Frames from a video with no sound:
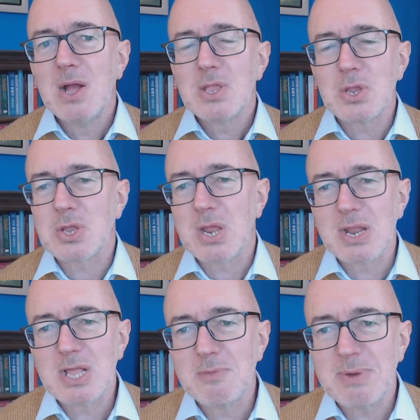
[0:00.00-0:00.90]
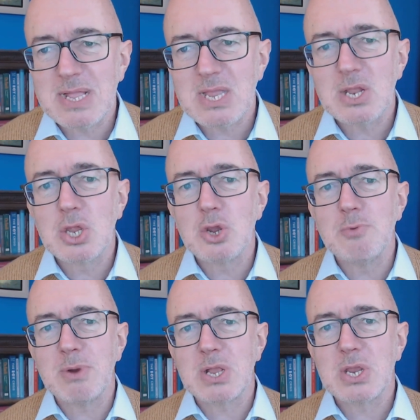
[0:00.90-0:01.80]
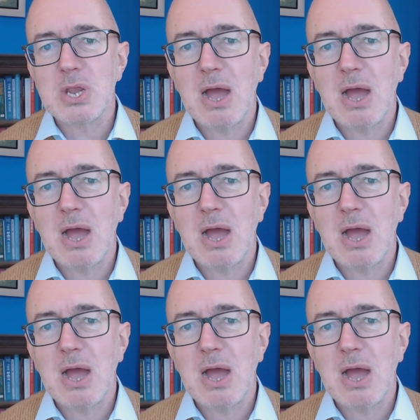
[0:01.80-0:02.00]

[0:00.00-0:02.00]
just a little bit too much?